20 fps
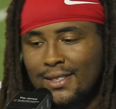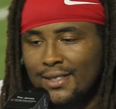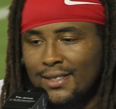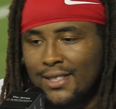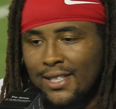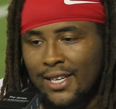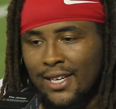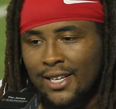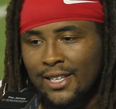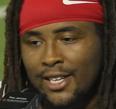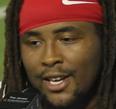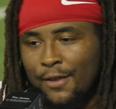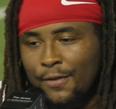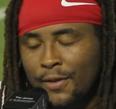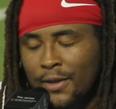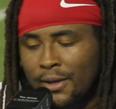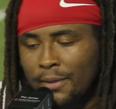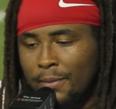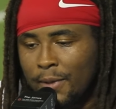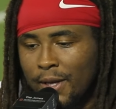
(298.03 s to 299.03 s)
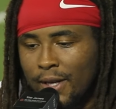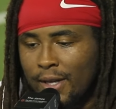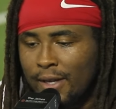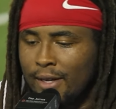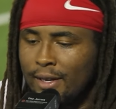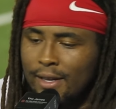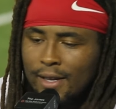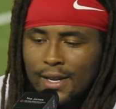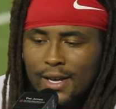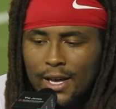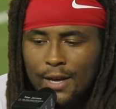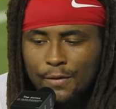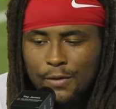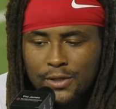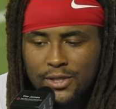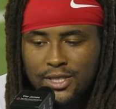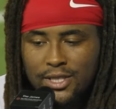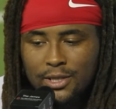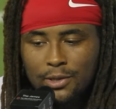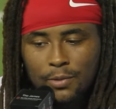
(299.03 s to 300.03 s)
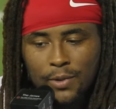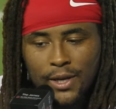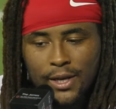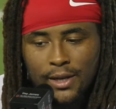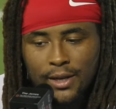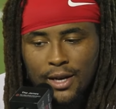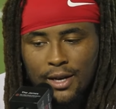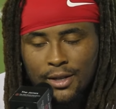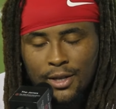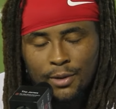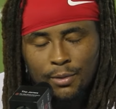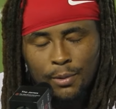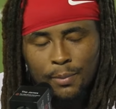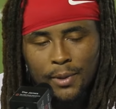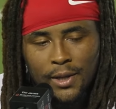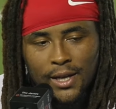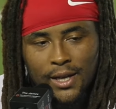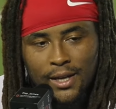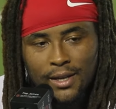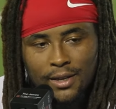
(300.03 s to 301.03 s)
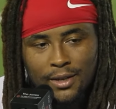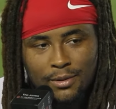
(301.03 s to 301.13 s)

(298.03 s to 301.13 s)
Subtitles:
Yeah, definitely. But if you seen the way how they were playing,